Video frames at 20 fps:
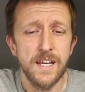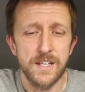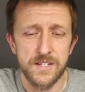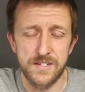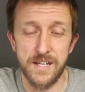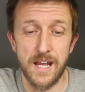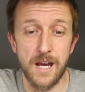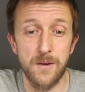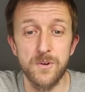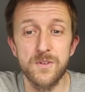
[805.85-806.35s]

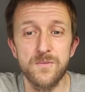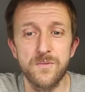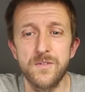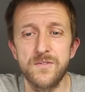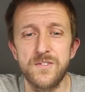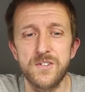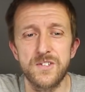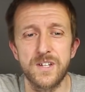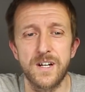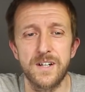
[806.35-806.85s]
So now we've
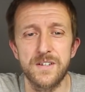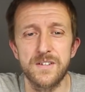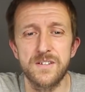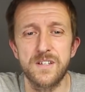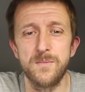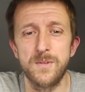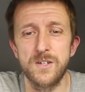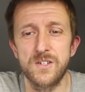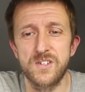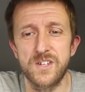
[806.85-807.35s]
decided it's
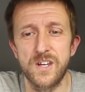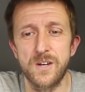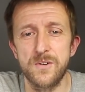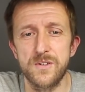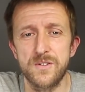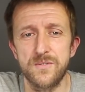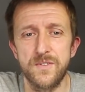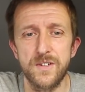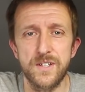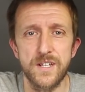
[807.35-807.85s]
going to be a
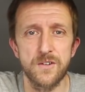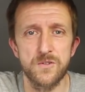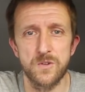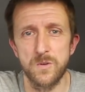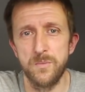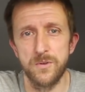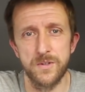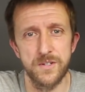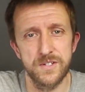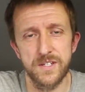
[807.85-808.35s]
series of videos.
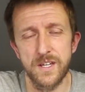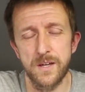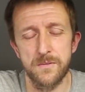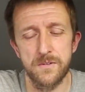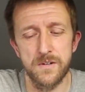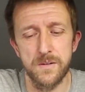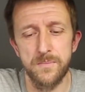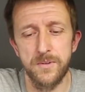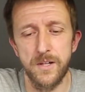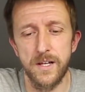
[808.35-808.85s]
We'll put it together
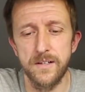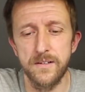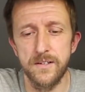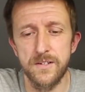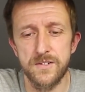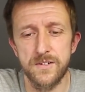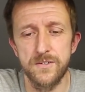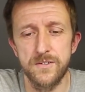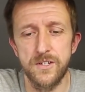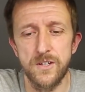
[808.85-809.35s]
on a
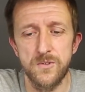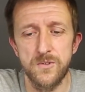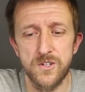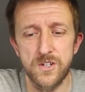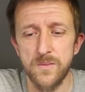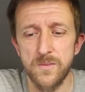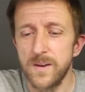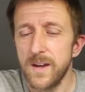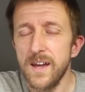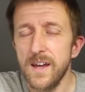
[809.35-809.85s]
playlist on
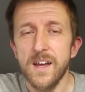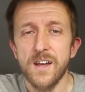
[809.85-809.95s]
YouTube.